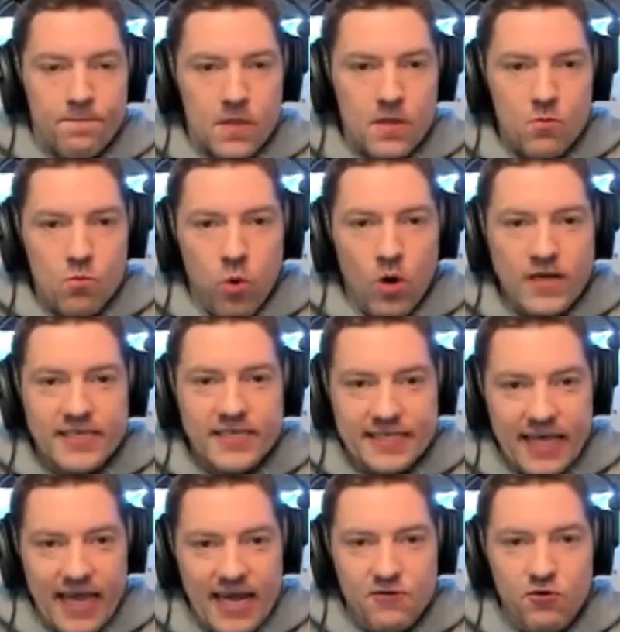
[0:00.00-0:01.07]
what does it
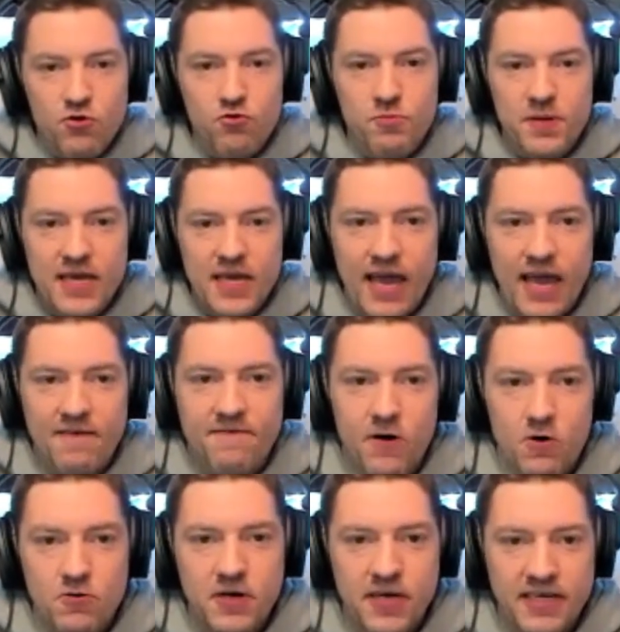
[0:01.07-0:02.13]
take to be a
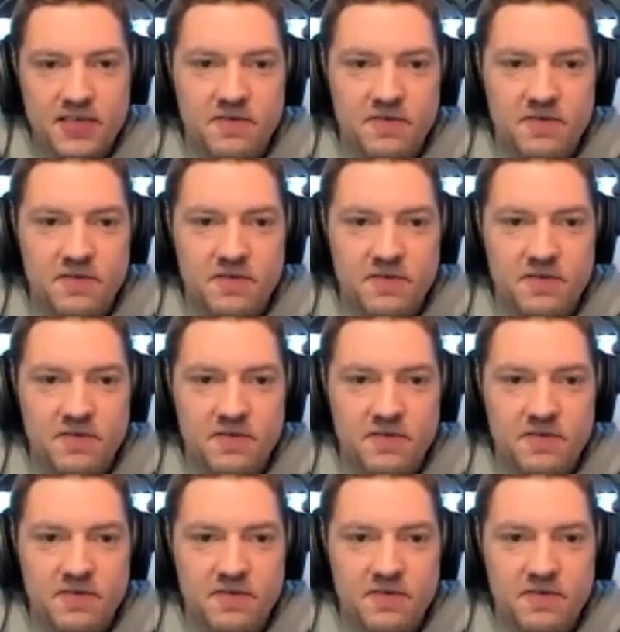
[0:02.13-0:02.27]
focus